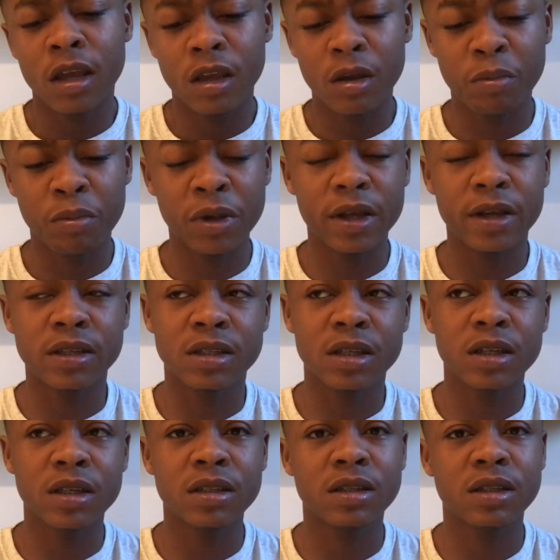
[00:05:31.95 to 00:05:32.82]
He
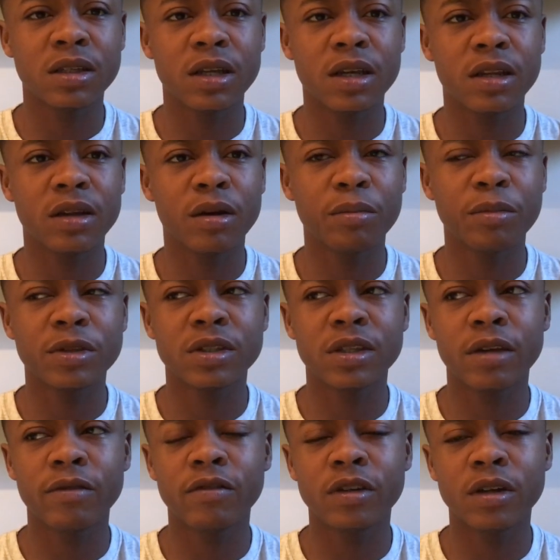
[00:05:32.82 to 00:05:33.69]
plays it into their number
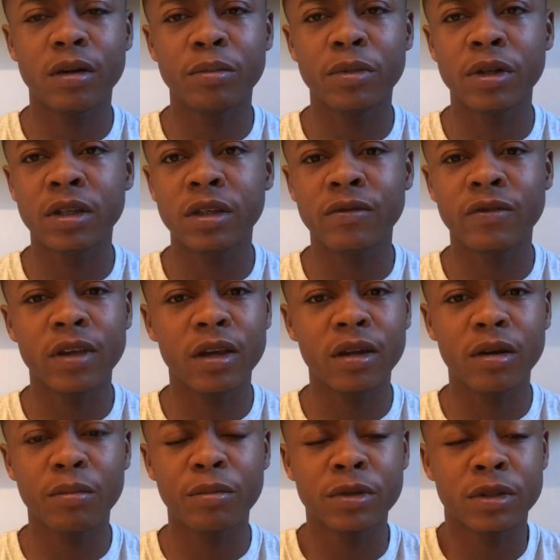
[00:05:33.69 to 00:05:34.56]
seven, I believe.
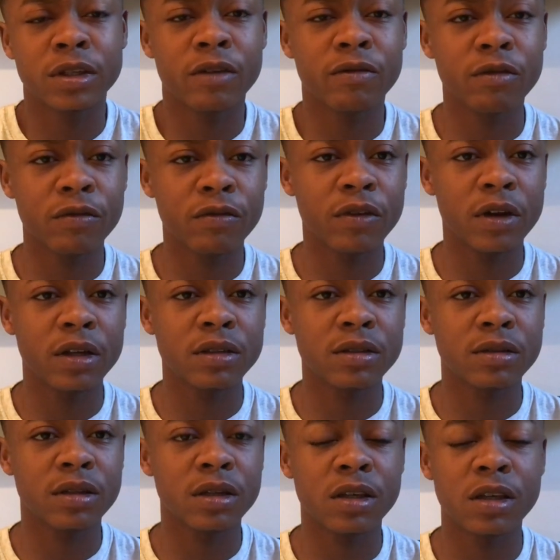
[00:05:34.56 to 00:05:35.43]
Their number seven
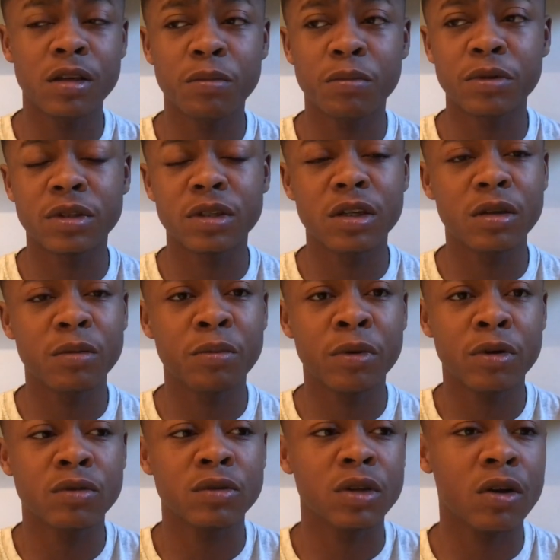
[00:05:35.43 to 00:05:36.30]
finds the keeper's near
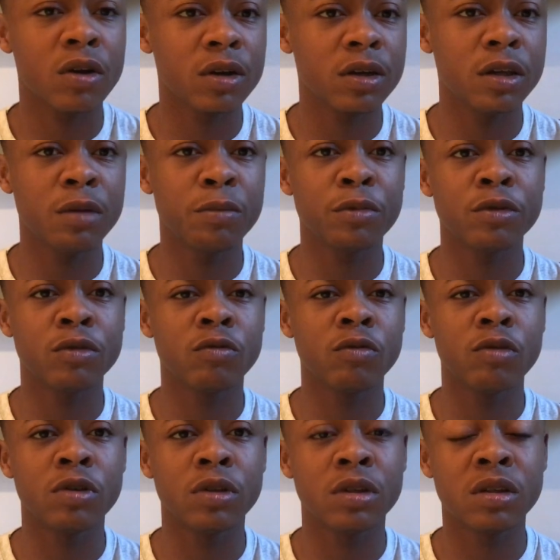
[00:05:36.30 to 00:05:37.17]
post. Our keeper's
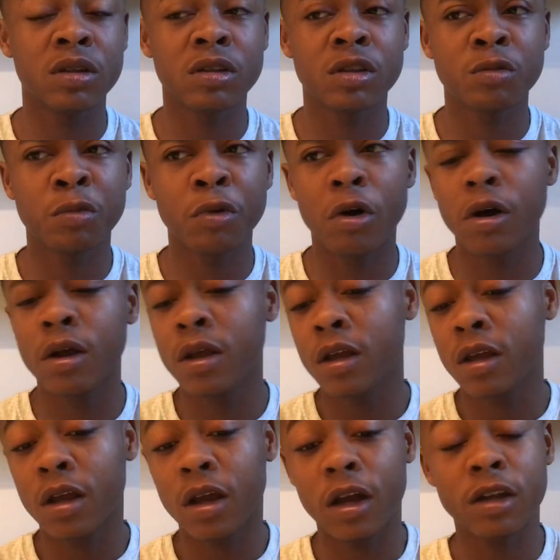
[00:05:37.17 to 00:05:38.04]
rooted to the spot,
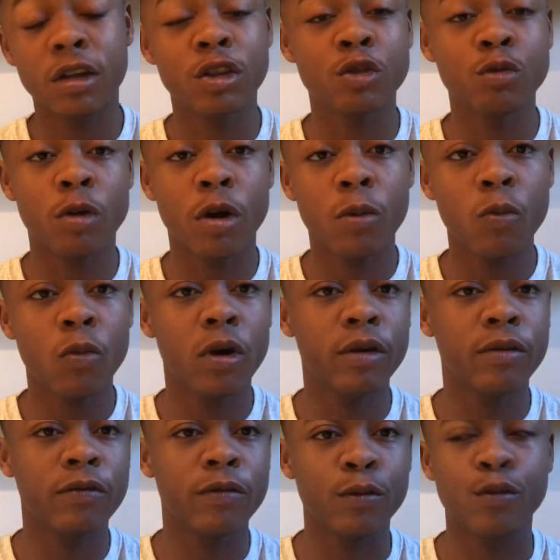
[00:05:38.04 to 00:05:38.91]
and it's
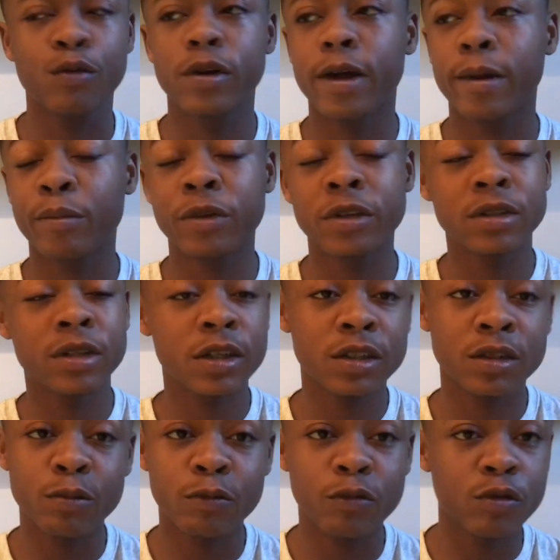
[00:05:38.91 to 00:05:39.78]
one-one for all that
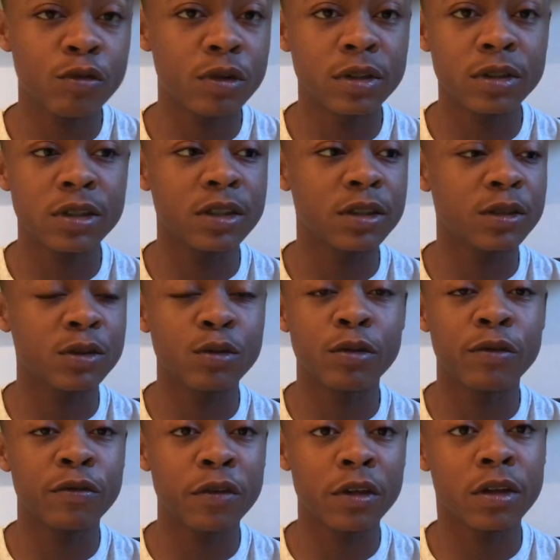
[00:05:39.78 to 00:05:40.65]
possession, for all of these
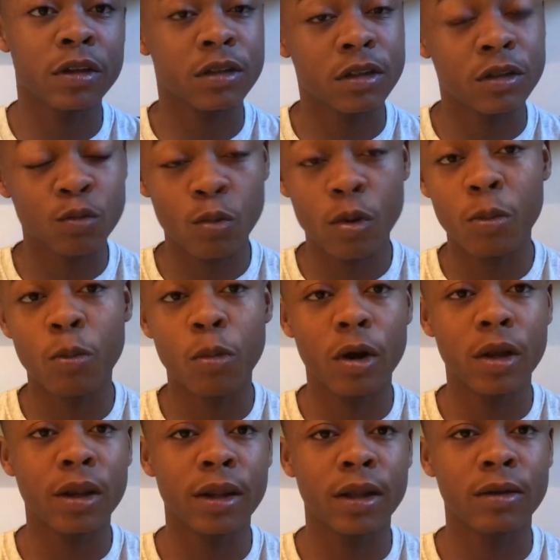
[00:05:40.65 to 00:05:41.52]
sort of things. It's
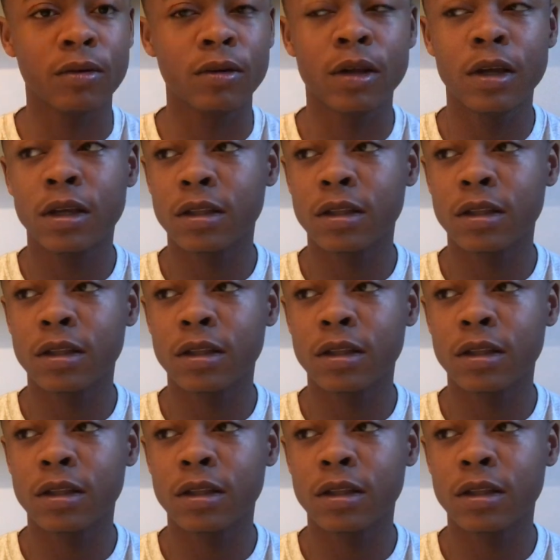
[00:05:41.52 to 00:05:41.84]
one-one now.